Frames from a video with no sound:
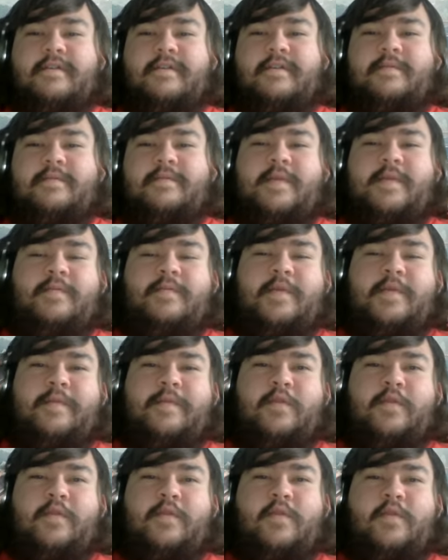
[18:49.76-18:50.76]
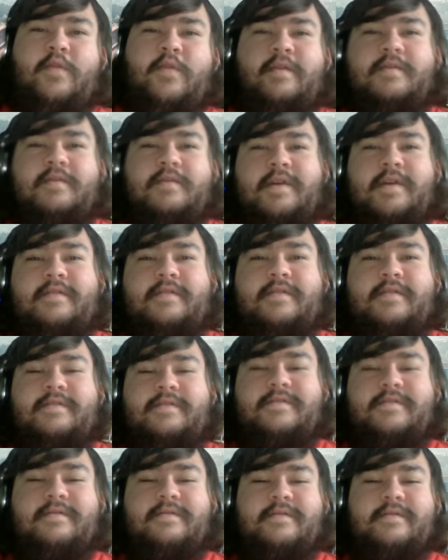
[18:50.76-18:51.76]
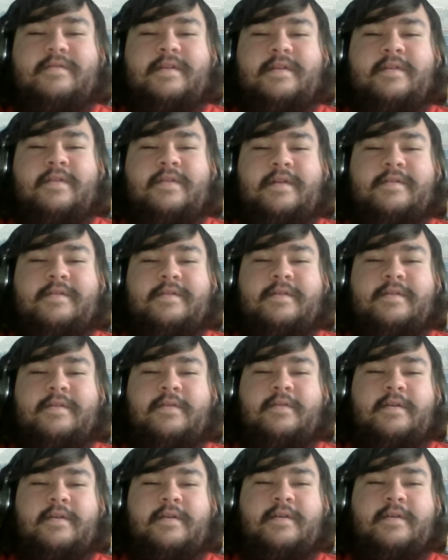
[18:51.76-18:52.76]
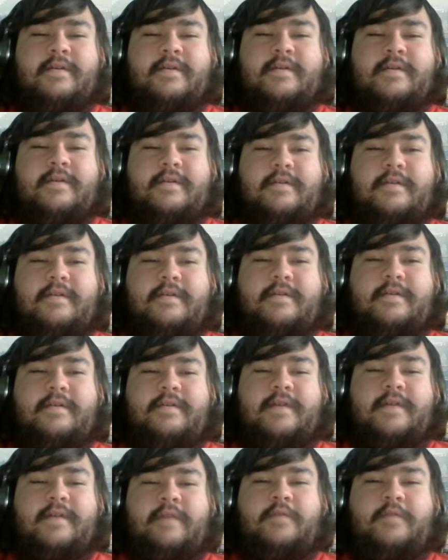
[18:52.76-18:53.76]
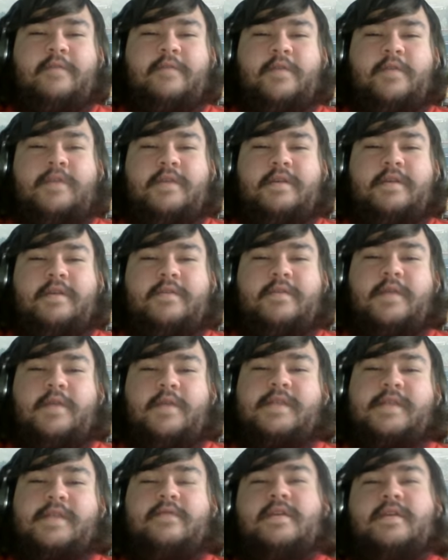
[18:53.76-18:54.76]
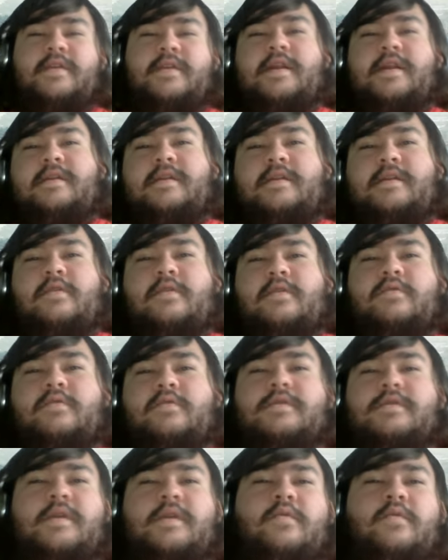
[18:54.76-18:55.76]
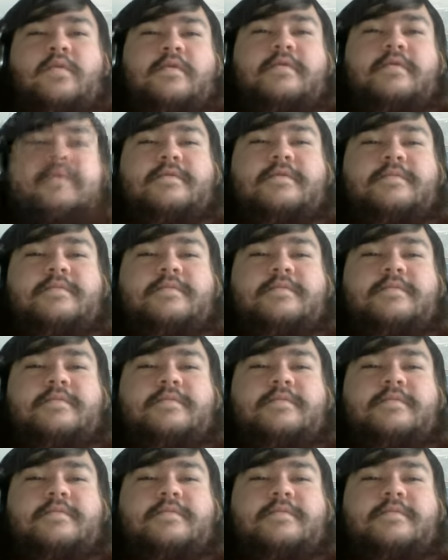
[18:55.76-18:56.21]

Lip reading: They both won a couple titles down there. So I've gone with the 2017-18 Golden State Warriors.